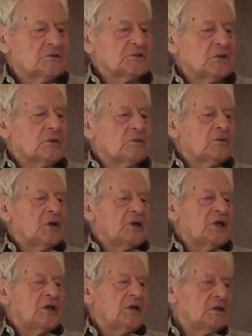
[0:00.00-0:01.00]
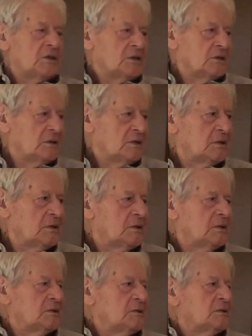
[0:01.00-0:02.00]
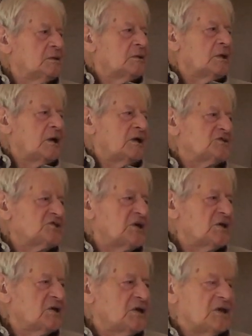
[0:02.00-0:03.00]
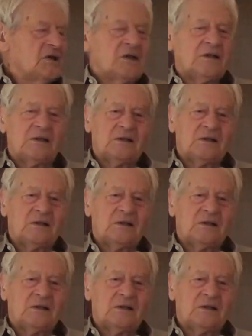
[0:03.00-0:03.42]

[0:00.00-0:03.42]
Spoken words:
So again, I say again,